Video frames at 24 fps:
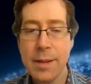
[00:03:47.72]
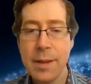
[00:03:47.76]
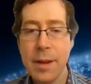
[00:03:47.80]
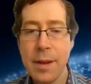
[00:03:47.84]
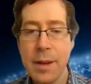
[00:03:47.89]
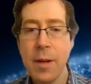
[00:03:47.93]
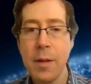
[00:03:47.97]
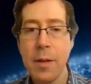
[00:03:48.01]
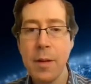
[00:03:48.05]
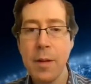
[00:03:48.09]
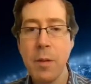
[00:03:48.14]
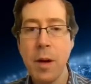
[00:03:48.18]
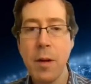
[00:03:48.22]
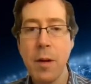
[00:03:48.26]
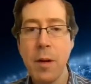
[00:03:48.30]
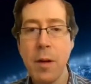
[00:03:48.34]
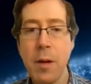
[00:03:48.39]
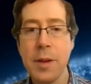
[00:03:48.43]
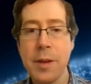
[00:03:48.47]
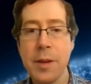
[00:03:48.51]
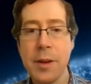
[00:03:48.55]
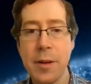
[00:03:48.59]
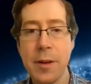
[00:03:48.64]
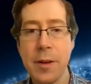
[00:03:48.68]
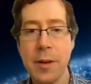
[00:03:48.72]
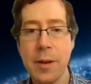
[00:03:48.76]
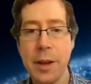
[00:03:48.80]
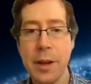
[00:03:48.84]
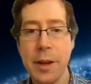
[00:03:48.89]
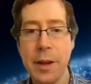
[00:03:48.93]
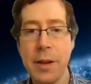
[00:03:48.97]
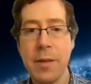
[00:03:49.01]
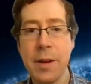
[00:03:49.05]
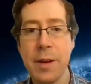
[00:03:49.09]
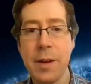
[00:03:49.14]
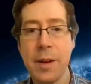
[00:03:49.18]
So, and what was your
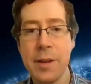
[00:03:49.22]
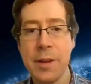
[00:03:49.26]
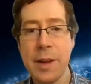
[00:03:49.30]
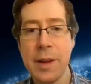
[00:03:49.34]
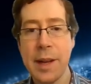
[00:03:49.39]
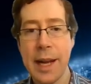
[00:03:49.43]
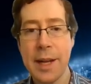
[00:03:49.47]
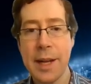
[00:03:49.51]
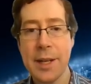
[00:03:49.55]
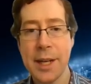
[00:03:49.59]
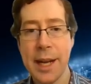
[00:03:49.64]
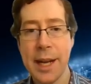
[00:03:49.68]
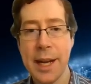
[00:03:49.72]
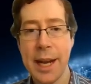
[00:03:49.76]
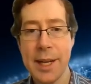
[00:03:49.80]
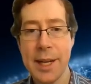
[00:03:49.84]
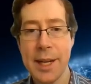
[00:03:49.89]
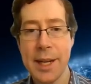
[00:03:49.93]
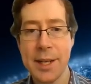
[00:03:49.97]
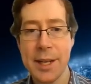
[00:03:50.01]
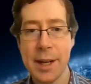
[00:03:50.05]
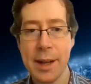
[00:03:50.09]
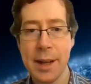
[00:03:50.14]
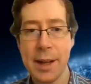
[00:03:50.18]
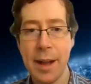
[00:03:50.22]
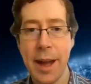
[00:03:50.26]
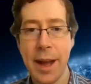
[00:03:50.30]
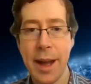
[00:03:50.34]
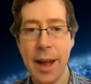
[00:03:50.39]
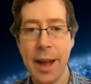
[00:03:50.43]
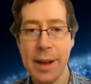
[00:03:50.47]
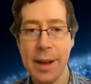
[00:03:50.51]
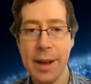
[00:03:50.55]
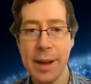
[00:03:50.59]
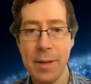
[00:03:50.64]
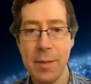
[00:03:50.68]
university education
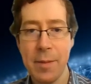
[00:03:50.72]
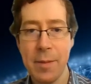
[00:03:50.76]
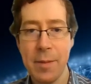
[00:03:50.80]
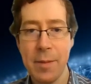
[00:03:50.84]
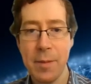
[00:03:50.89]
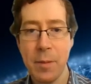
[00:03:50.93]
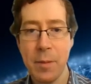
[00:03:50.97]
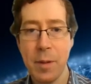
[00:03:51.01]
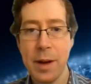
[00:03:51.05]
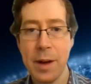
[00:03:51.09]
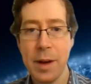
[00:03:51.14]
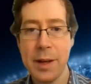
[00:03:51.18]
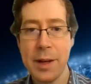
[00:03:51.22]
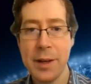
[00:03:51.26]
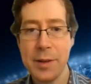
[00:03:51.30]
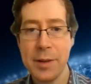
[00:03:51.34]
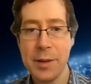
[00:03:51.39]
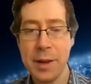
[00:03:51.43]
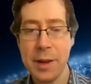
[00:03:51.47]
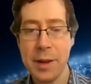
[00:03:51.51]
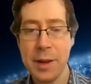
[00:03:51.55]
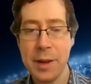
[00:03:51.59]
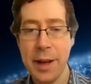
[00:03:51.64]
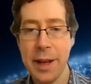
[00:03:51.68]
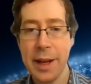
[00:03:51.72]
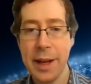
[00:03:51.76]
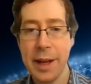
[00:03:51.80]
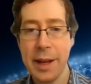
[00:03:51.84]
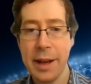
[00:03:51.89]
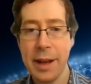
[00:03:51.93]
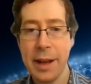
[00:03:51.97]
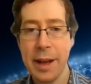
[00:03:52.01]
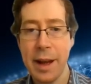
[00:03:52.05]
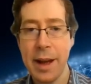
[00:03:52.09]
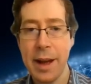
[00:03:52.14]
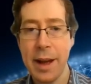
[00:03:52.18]
like? Uh, what did you
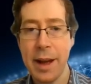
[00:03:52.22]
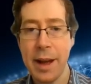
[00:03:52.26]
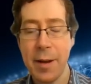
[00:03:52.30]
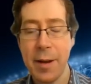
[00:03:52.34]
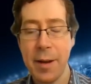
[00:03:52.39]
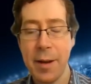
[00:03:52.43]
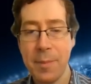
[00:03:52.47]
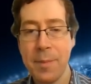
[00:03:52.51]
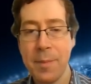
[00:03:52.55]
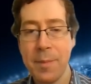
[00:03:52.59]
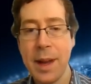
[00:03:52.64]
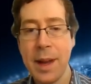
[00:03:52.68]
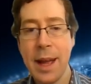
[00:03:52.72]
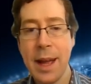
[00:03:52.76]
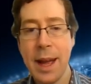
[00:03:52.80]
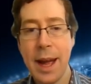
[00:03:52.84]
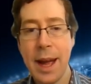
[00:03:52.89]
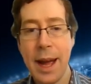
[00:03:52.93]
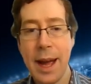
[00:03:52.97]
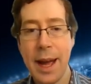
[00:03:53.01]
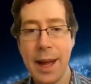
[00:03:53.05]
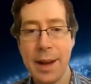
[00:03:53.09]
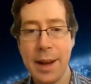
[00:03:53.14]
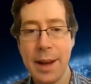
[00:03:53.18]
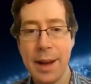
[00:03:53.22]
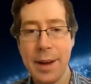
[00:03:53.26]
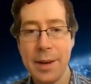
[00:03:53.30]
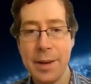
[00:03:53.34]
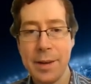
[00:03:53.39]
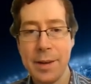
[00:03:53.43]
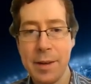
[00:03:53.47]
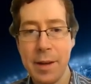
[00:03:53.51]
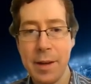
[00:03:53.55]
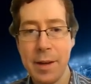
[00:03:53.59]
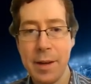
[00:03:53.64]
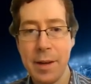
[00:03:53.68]
study? Um,
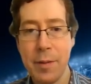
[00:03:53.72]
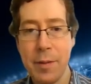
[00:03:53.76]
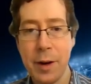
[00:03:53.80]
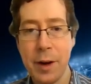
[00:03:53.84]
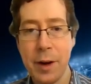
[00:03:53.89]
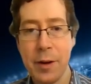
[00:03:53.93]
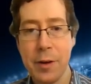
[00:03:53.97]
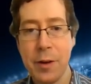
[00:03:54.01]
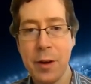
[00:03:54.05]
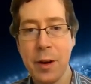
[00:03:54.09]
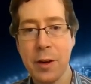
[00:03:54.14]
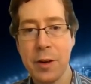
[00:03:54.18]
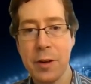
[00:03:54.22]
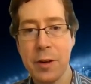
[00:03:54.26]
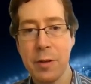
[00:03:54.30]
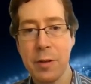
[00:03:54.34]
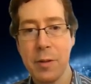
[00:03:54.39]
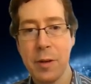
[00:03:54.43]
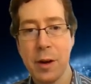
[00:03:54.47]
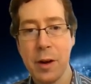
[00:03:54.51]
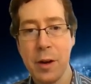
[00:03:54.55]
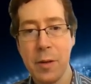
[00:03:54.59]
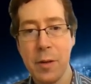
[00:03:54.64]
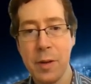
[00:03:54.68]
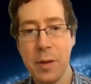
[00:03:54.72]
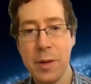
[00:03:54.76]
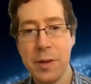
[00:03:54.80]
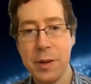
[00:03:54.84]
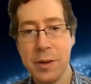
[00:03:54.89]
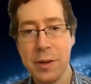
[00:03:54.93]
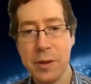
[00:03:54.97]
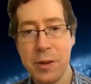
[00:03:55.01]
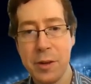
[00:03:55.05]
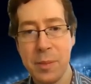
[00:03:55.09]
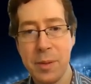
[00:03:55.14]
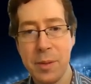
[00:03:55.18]
and uh, for your doctoral work, who
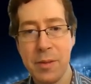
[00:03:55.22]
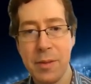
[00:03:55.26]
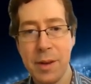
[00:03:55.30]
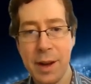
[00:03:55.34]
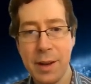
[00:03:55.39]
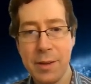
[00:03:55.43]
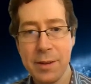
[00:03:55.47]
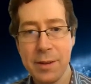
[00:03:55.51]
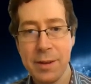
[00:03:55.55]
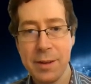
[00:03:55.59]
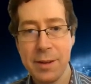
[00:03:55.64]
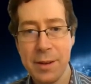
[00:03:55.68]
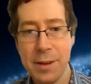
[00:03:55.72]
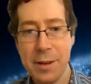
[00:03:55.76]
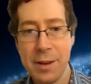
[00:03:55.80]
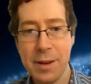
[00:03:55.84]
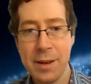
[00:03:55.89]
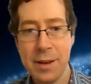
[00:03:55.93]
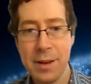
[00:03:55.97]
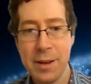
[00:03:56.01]
was your supervisor?